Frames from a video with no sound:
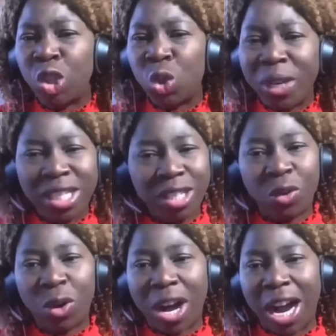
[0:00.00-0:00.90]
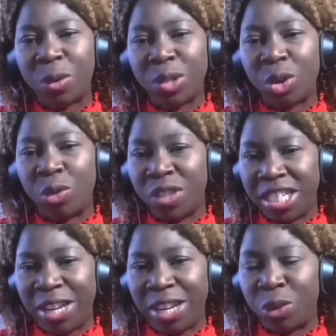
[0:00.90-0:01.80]
24 hours of the
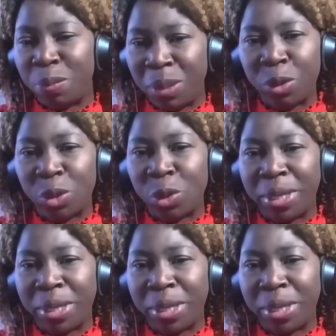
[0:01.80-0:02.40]
day for people to